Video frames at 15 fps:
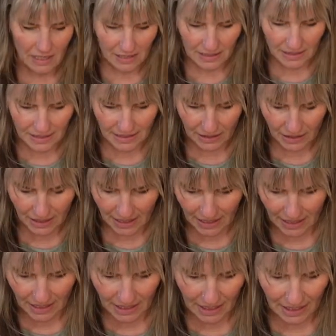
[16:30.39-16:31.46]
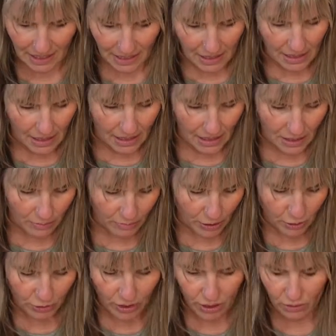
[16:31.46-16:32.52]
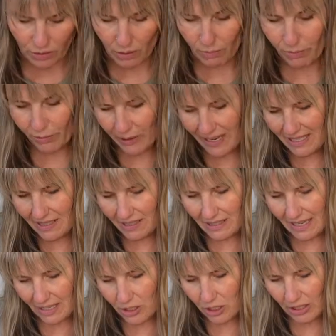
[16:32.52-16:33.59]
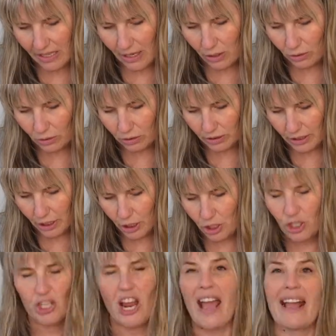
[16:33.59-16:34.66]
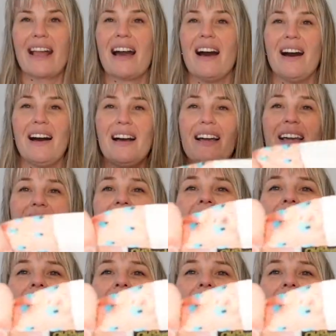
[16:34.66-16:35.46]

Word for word: Silky kimono. The brand is actually Old Shanghai.